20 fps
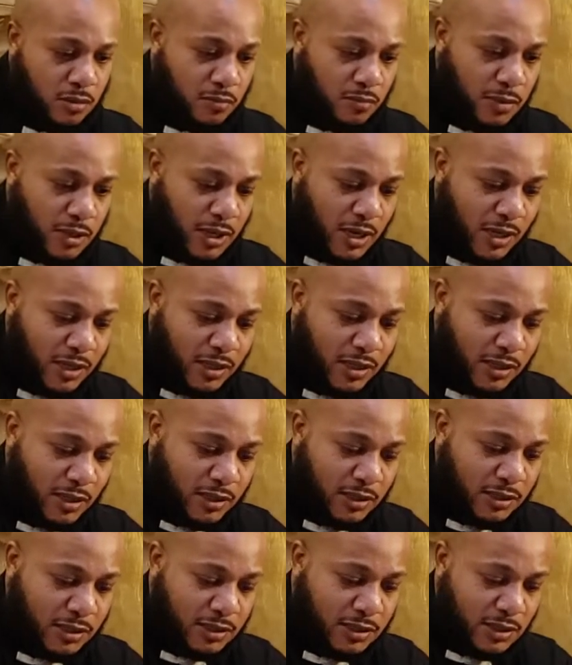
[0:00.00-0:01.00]
but I
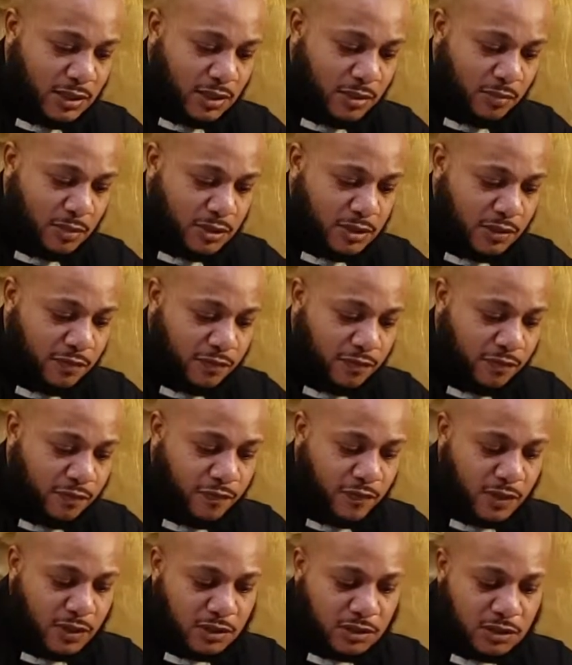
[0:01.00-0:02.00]
think this limb is
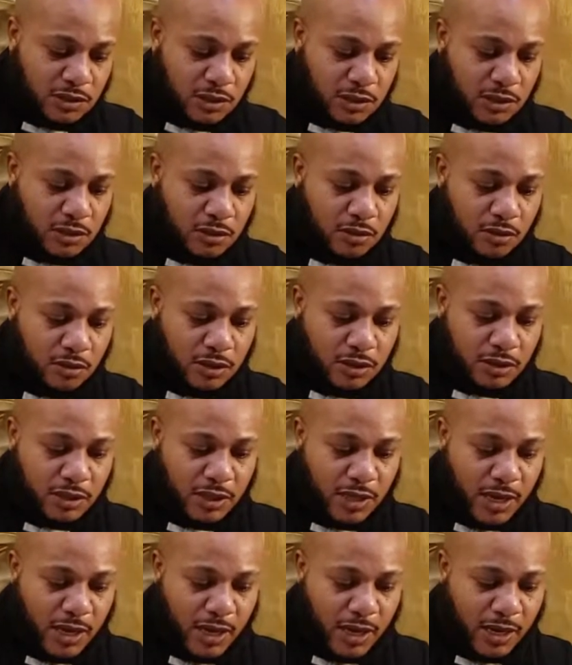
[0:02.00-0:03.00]
eventually gonna
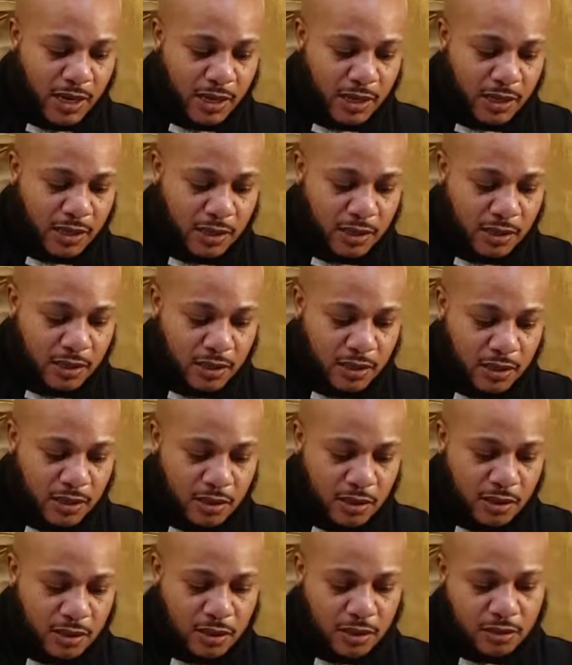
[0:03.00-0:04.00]
die.
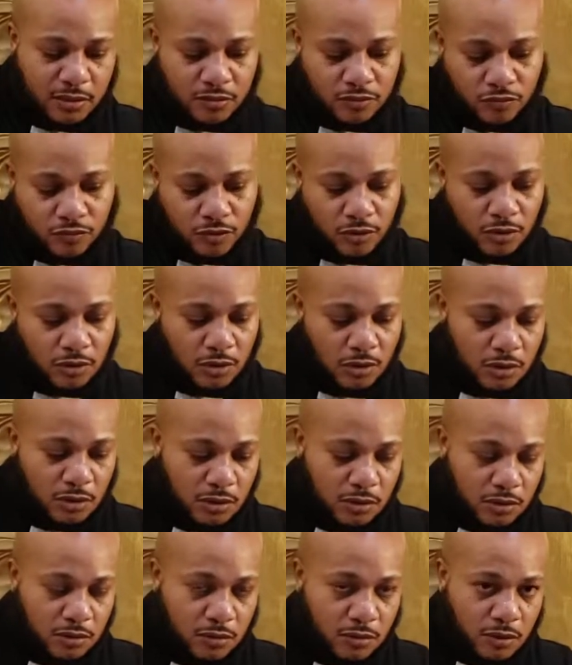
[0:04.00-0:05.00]
It's
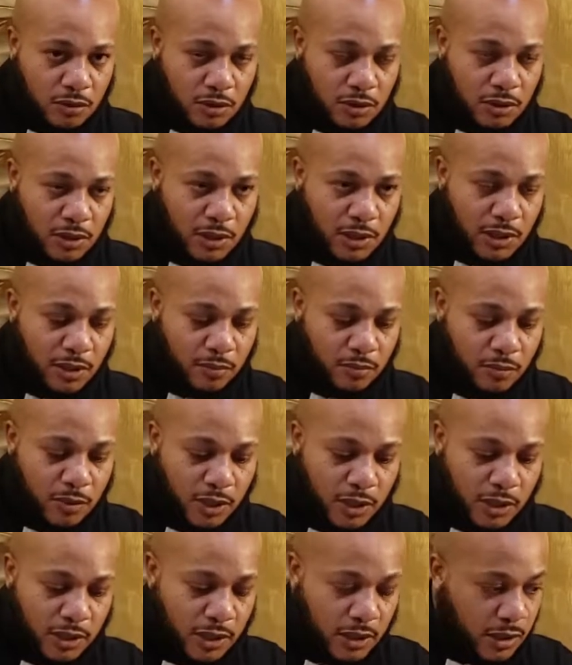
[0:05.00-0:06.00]
real limp
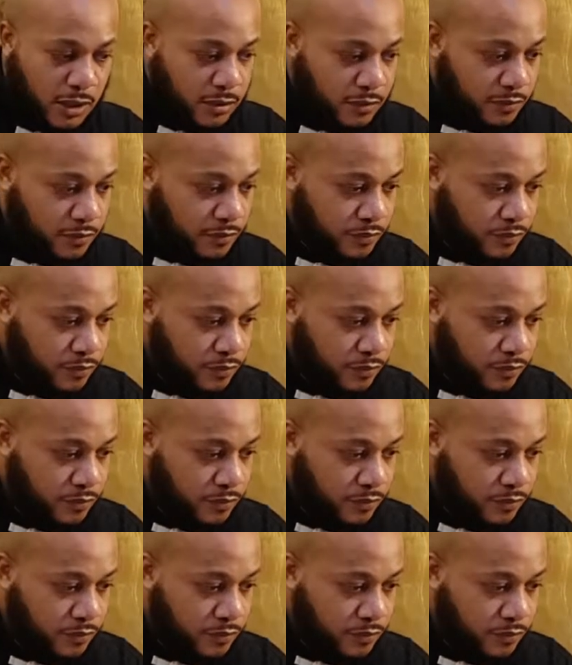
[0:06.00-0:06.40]
right now.